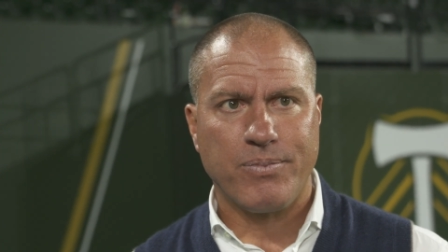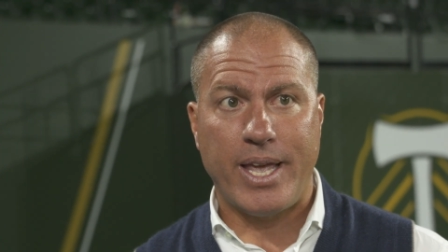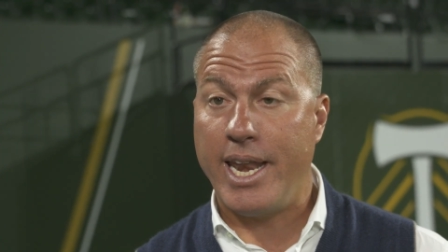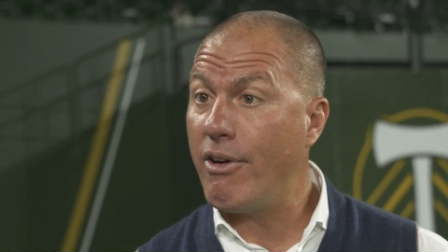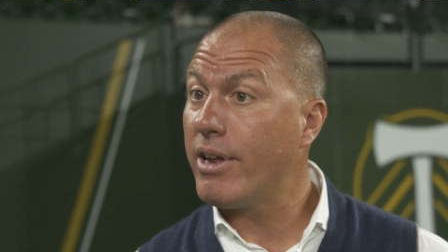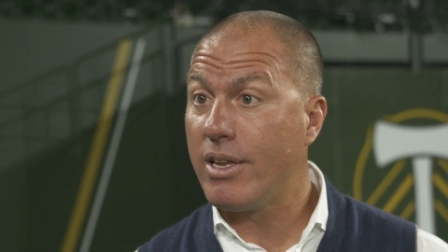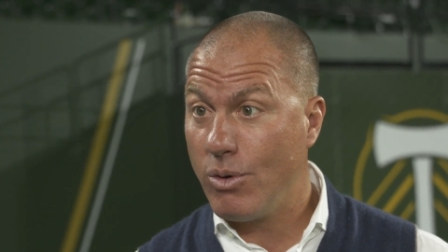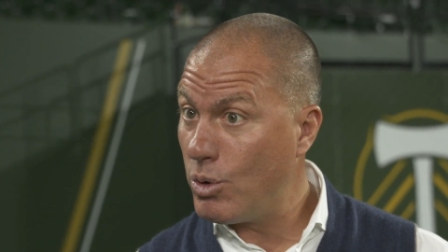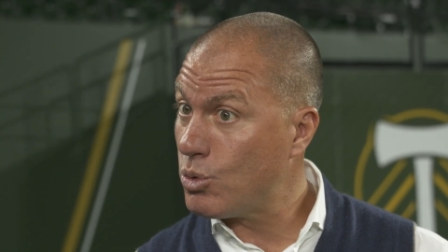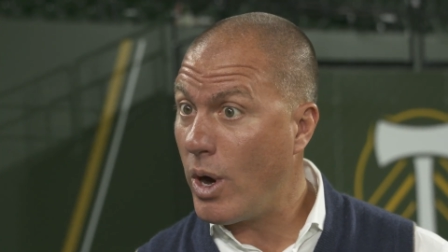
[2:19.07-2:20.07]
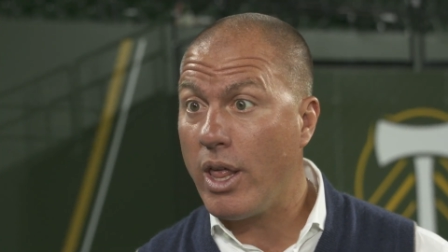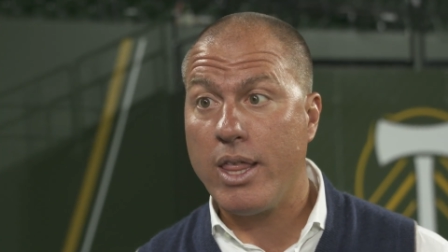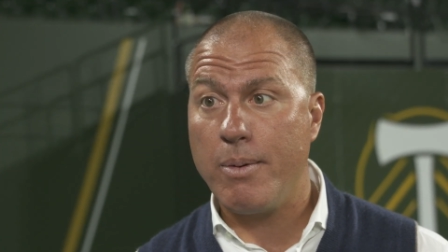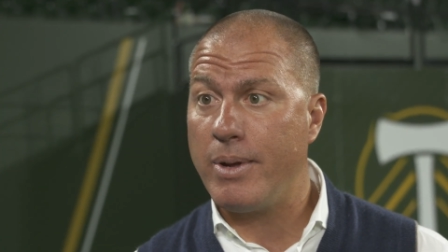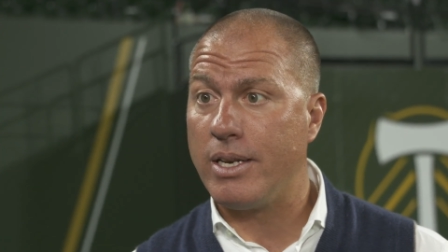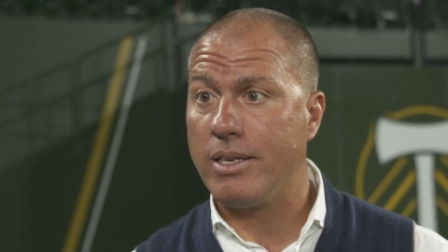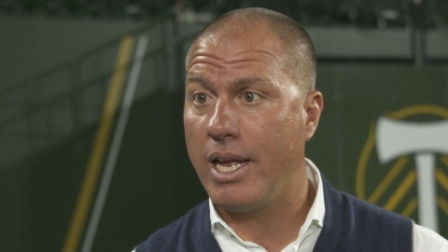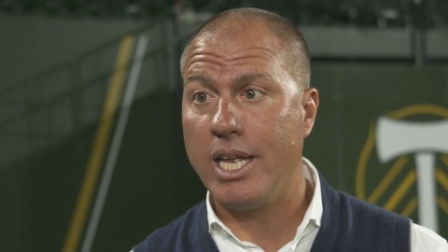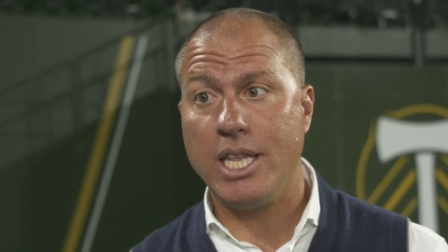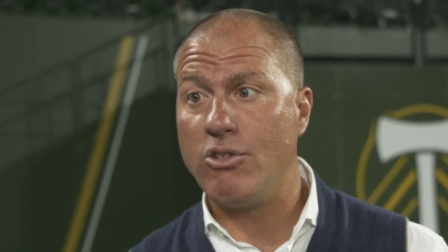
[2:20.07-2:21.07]
and Eric was one of them, and
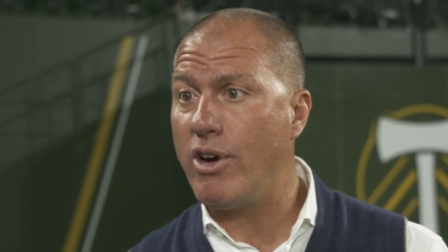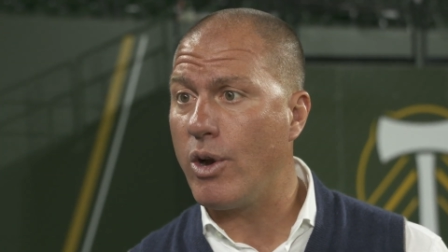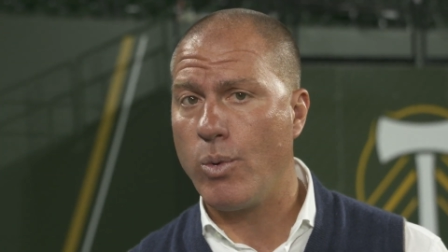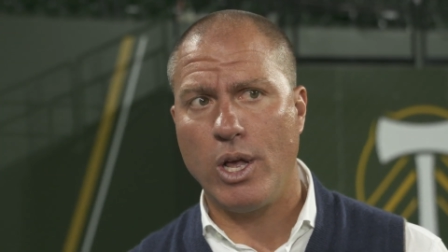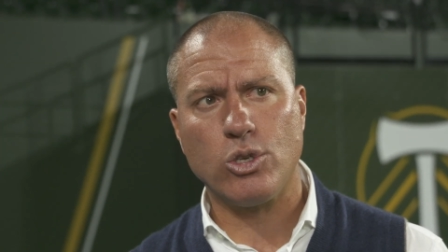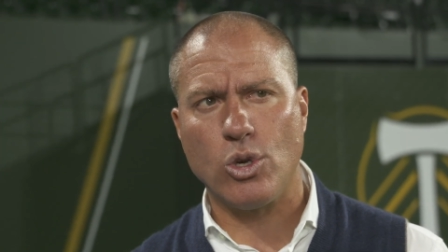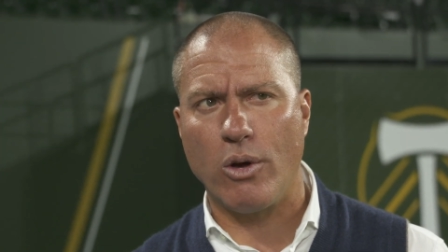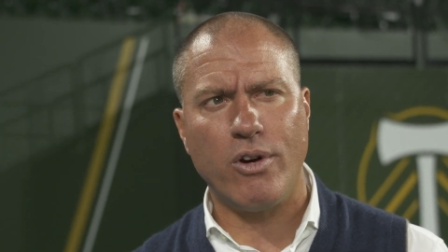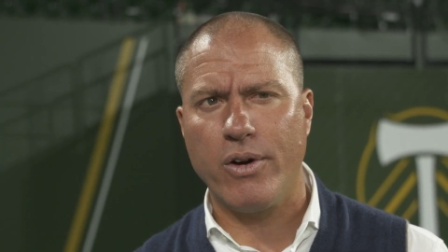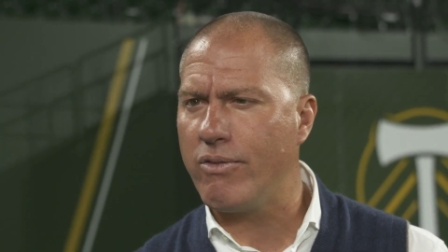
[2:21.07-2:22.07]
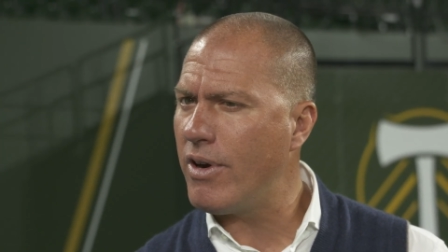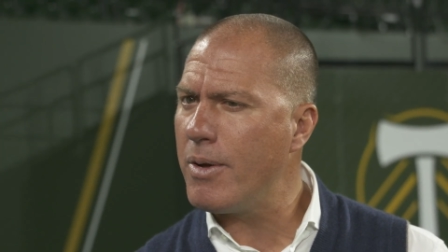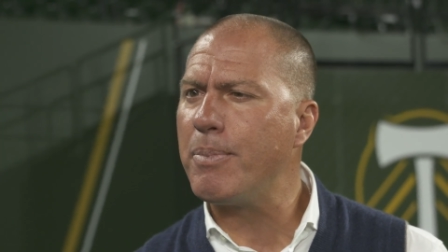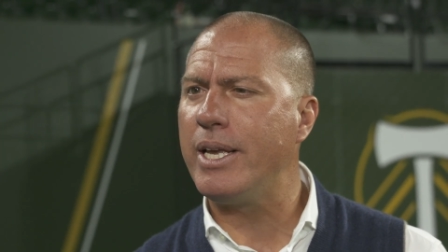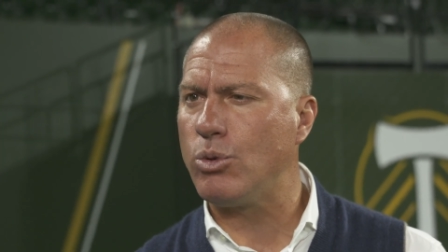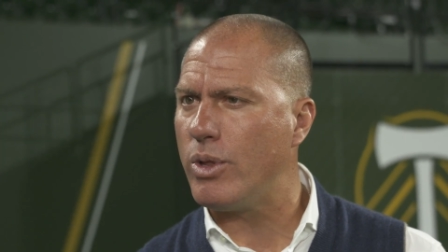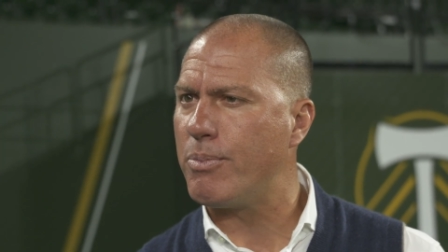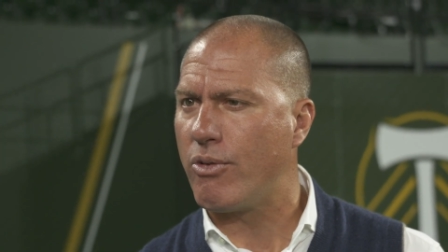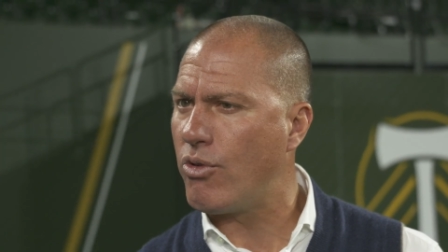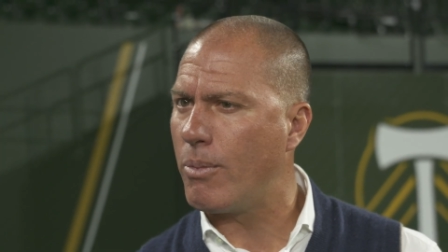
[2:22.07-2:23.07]
he did very well. So very, very pleased with the
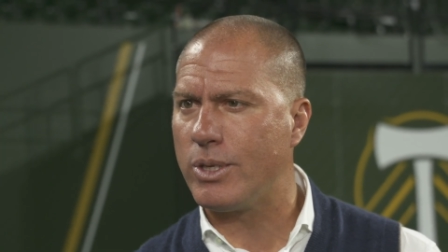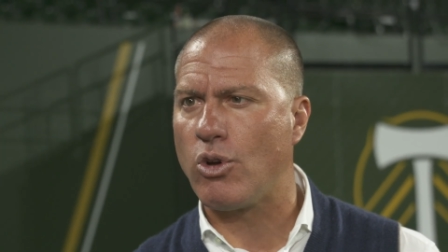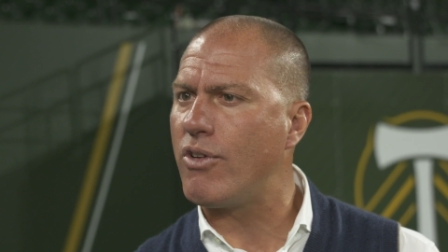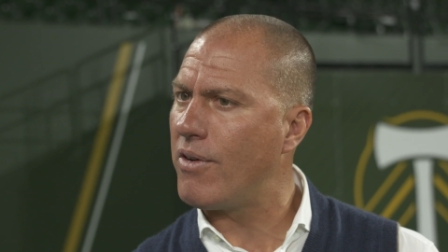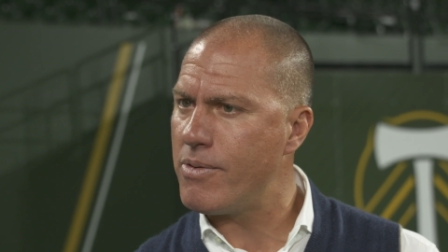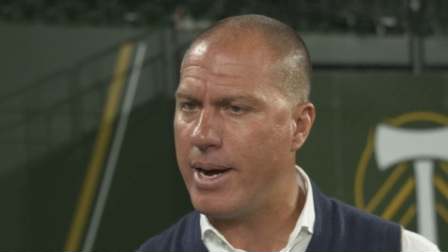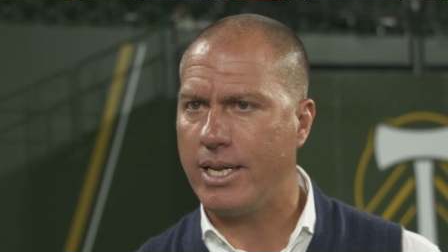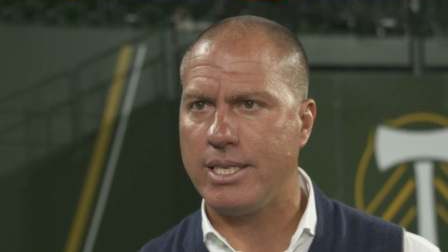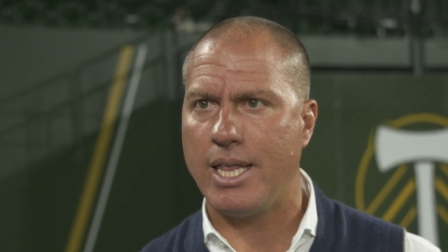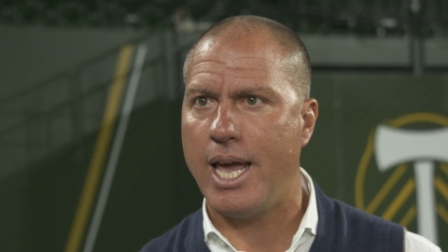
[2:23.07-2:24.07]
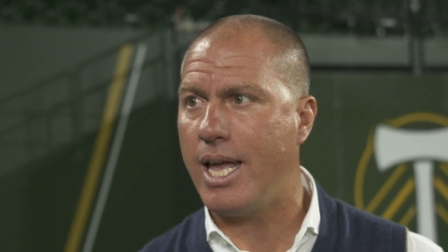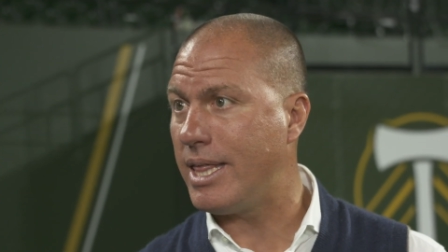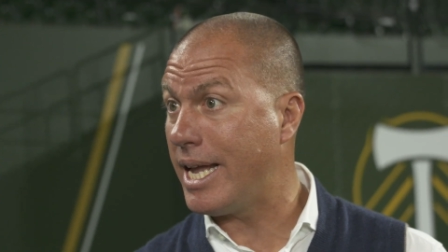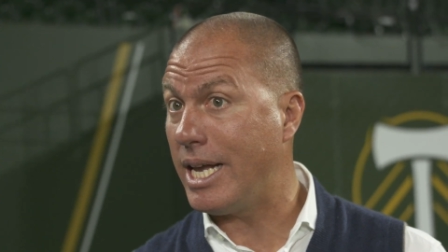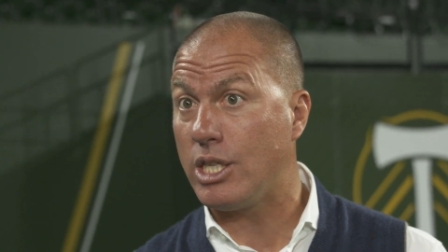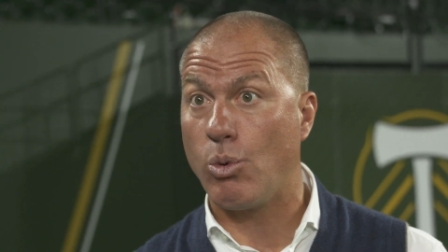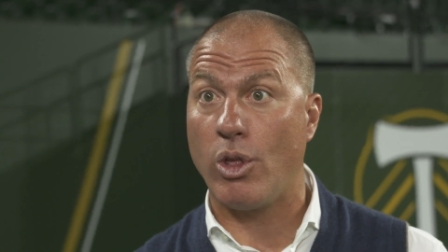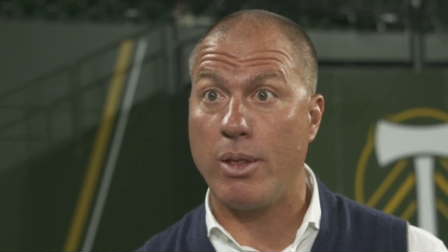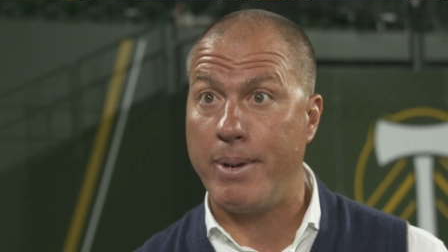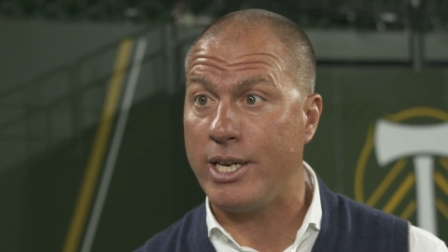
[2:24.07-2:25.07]
performance of everybody today, and the guys that were
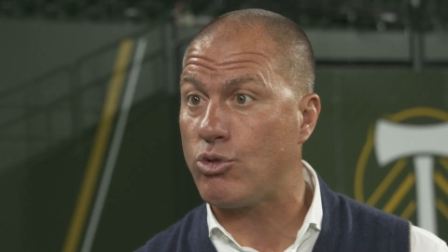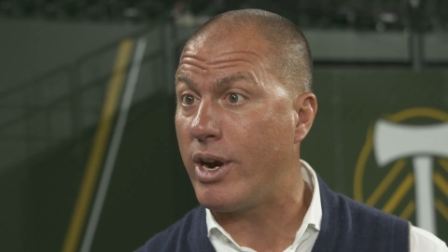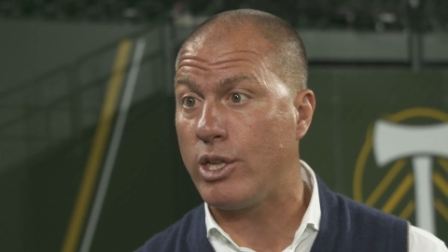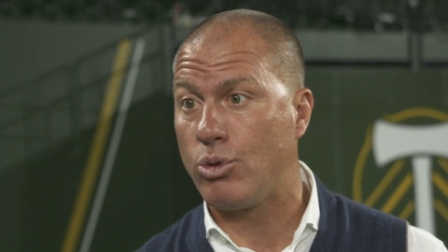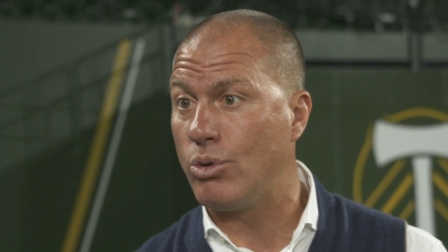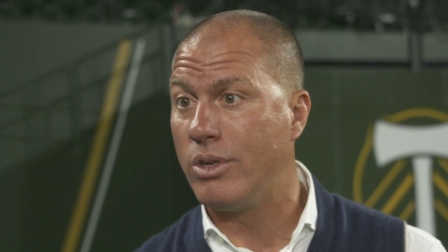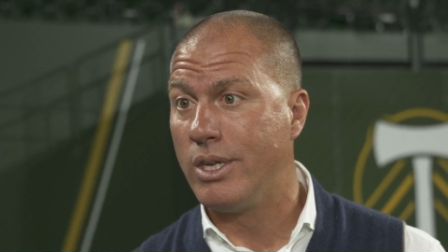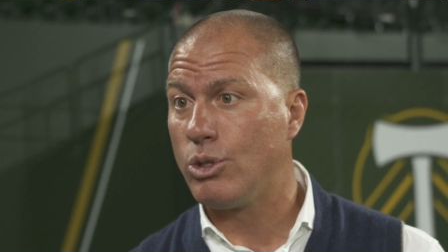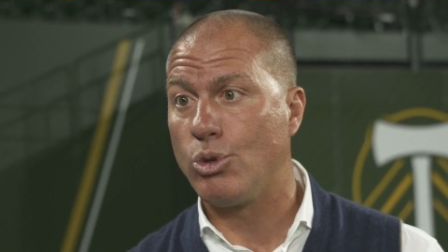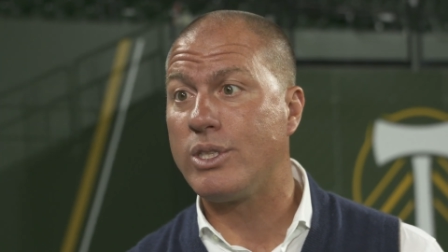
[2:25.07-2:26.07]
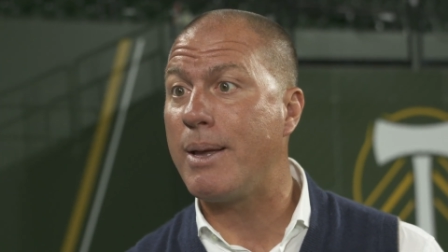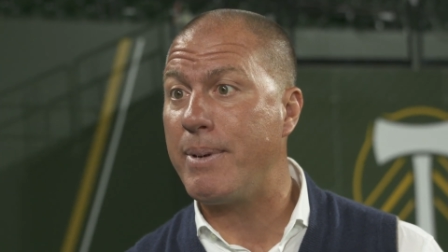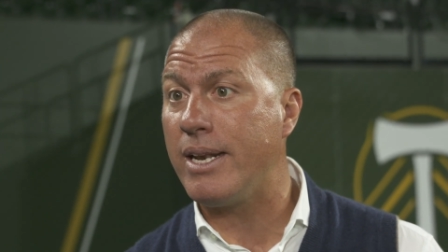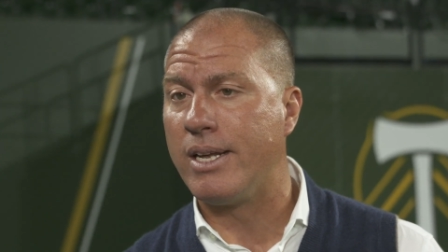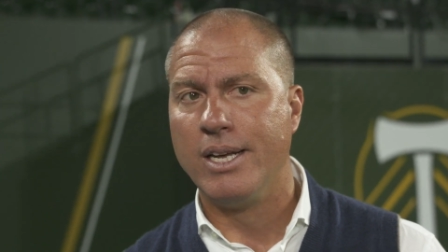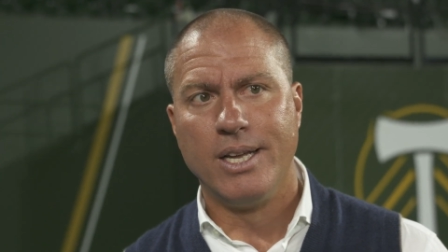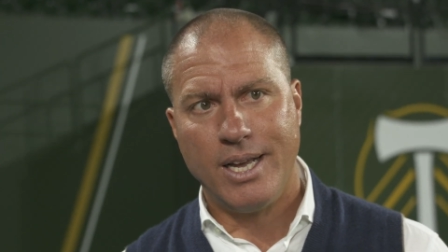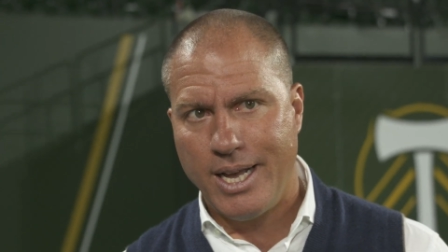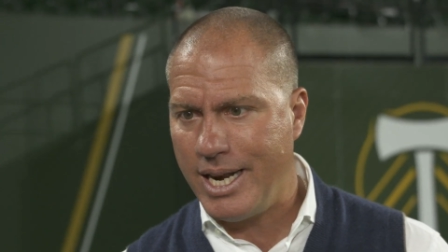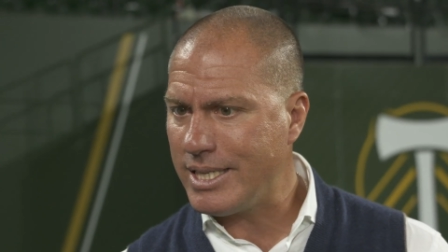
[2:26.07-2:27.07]
on the bench ready to to step in.
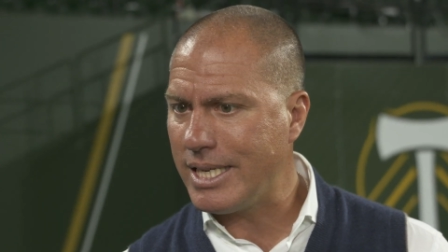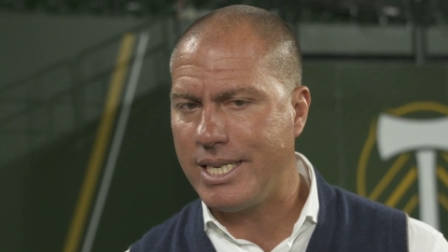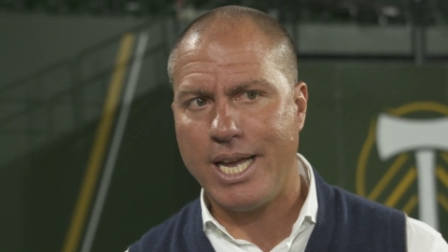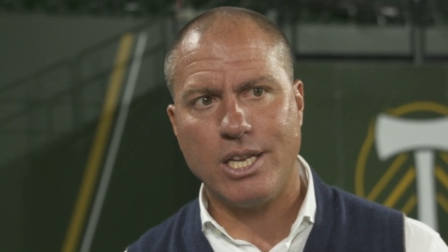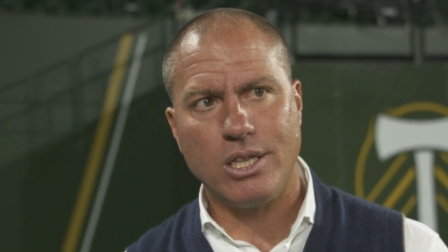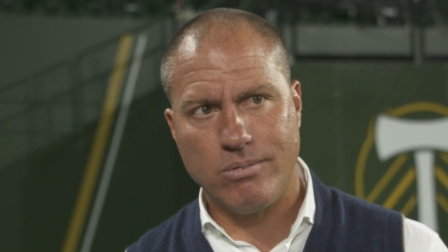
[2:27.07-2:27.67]
And as I said,